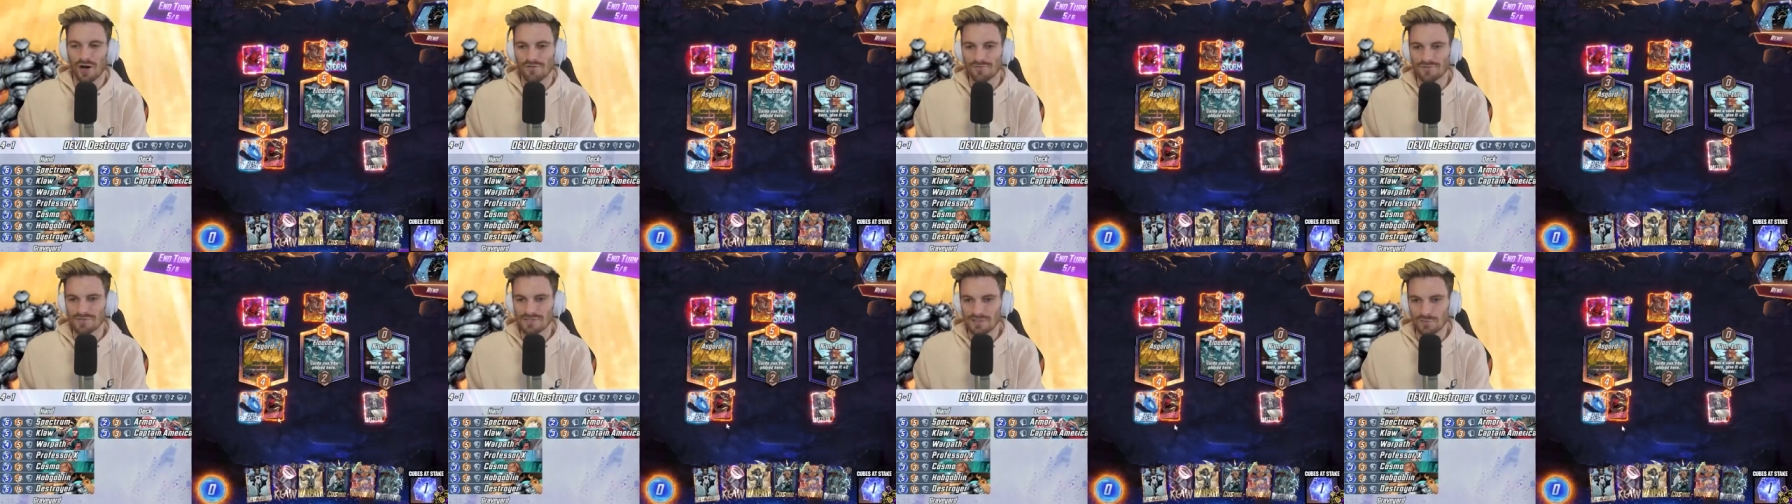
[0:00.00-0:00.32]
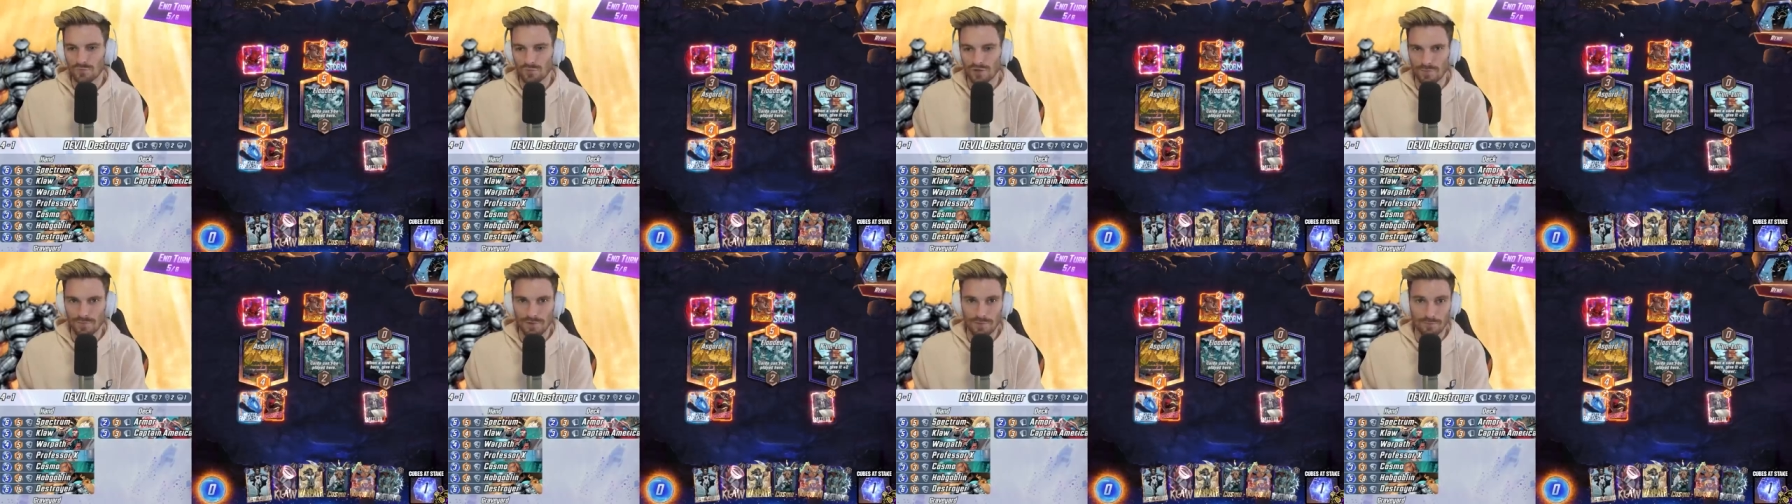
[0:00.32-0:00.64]

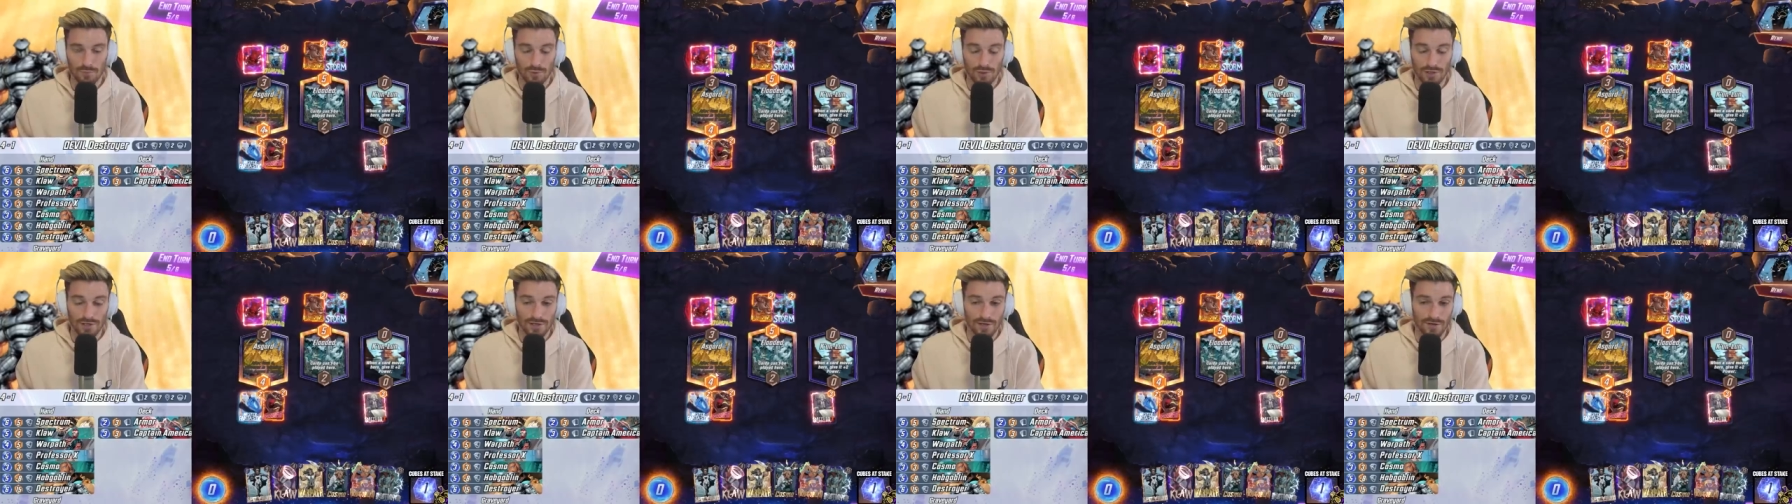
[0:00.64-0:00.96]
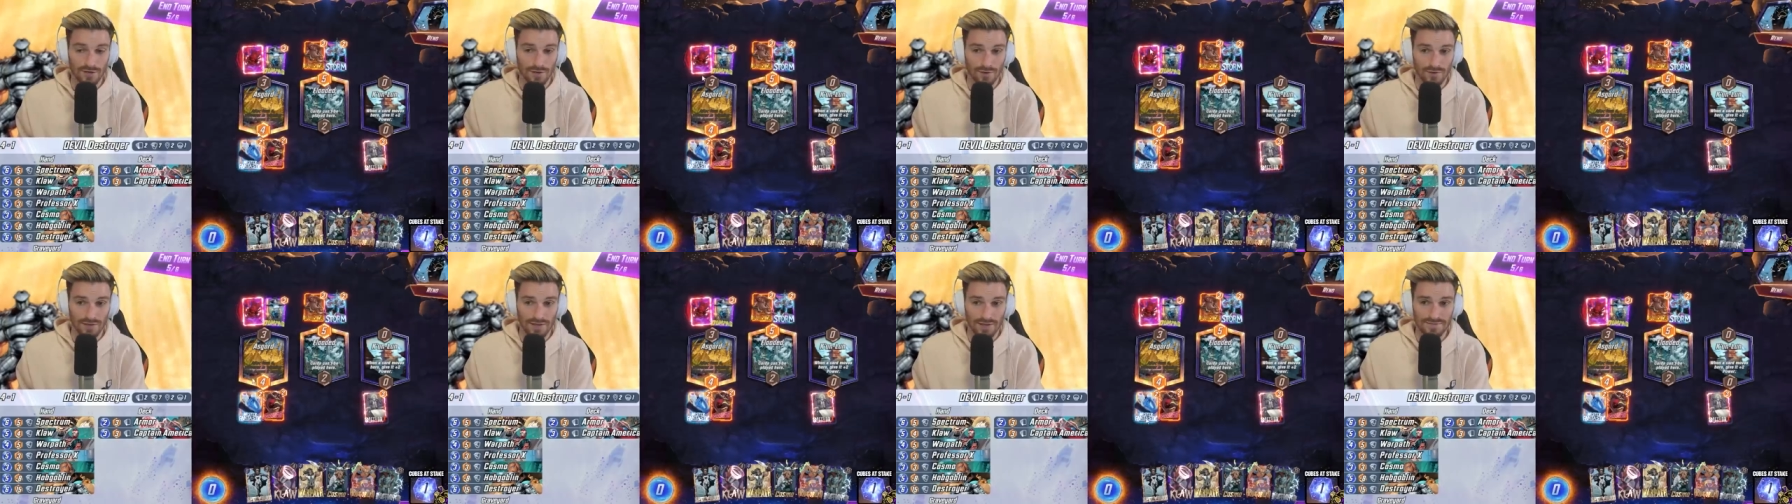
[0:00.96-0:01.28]
obviously would have been played
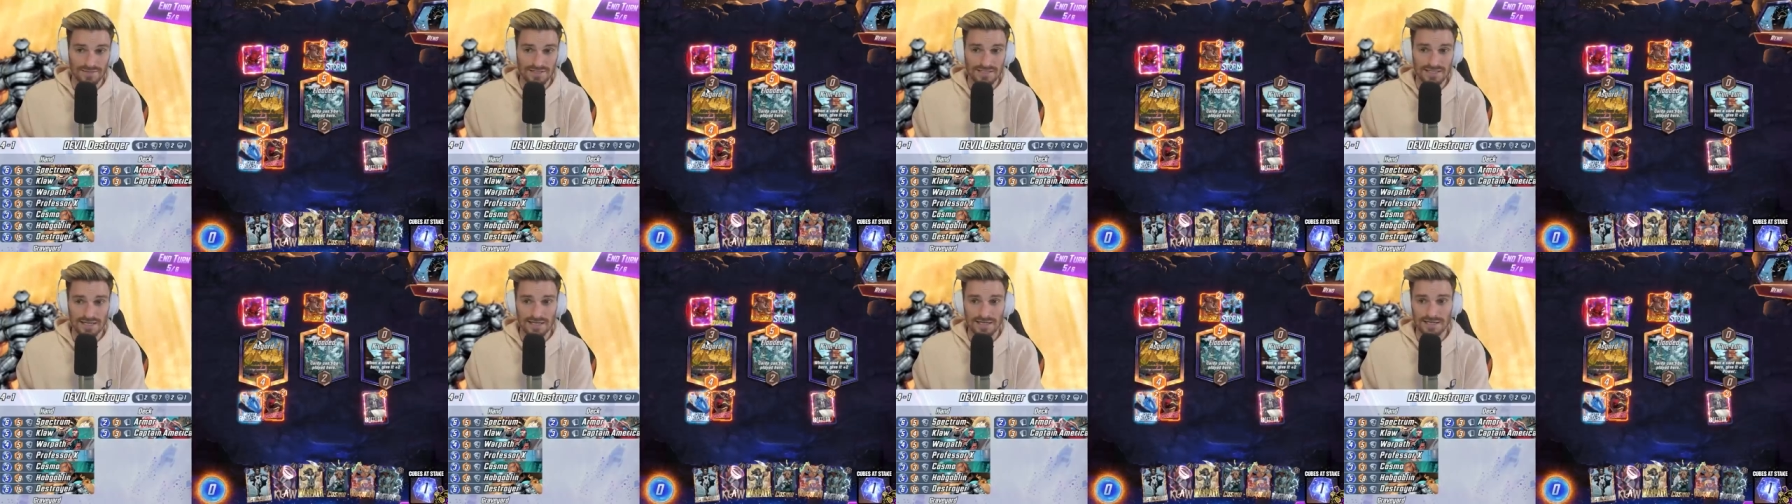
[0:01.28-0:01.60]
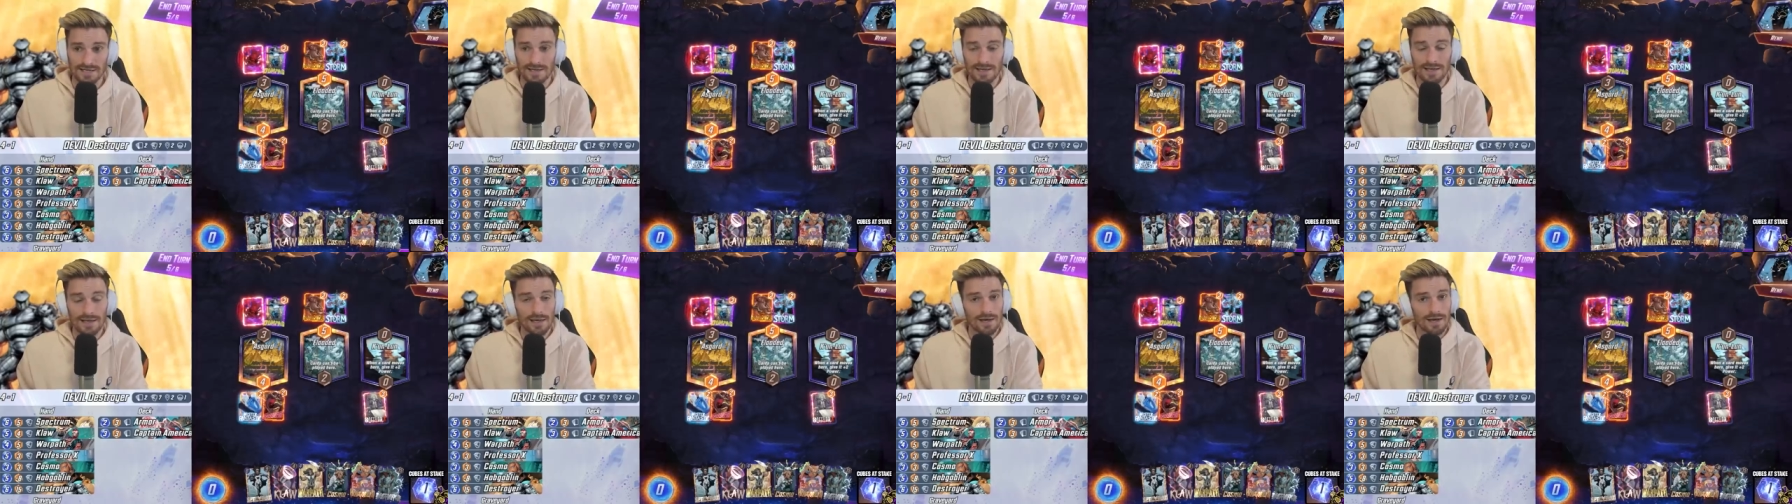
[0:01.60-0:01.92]
on our left
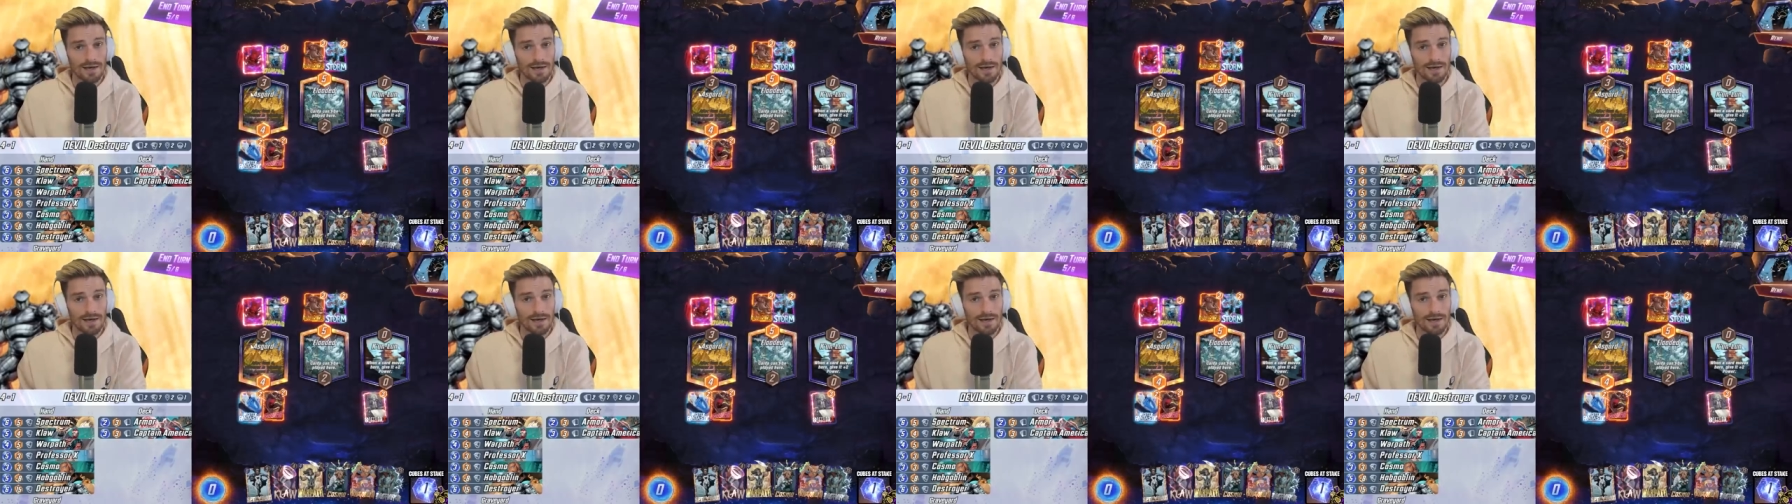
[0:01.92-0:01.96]
side.